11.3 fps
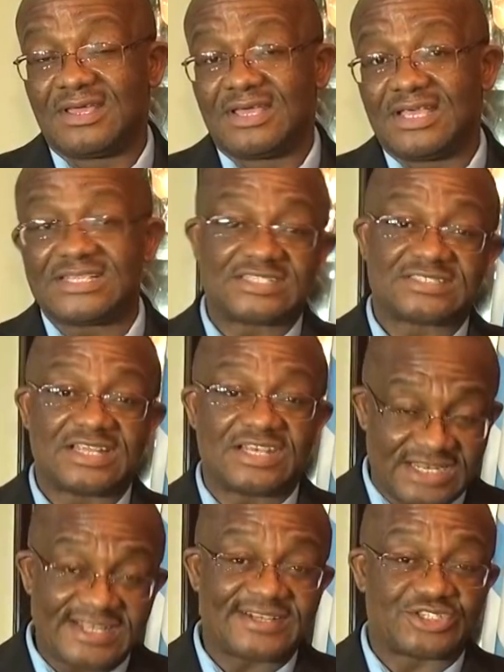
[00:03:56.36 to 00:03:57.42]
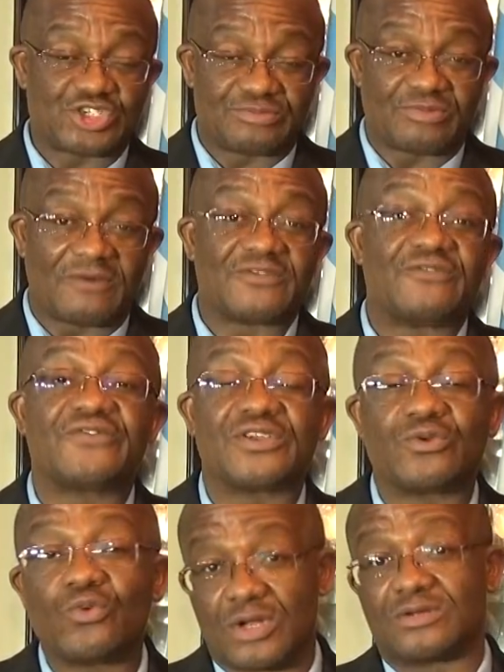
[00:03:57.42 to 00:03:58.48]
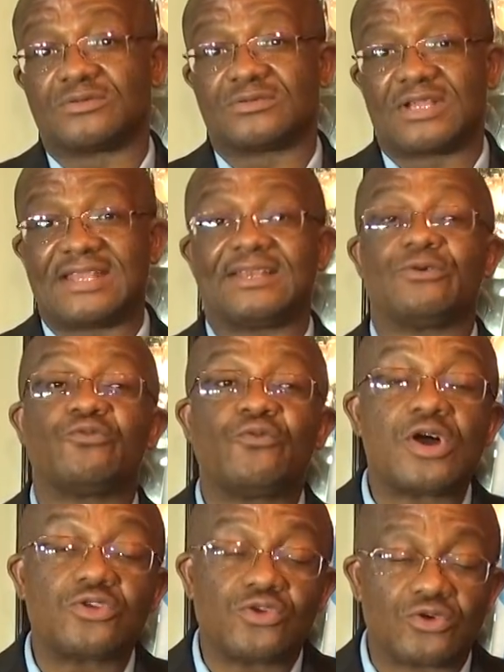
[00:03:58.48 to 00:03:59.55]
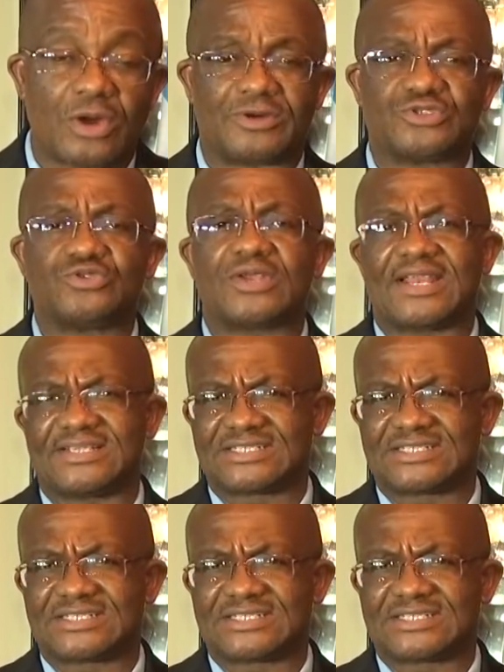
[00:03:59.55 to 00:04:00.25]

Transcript: It is the leadership of the free world, and the world look upon the United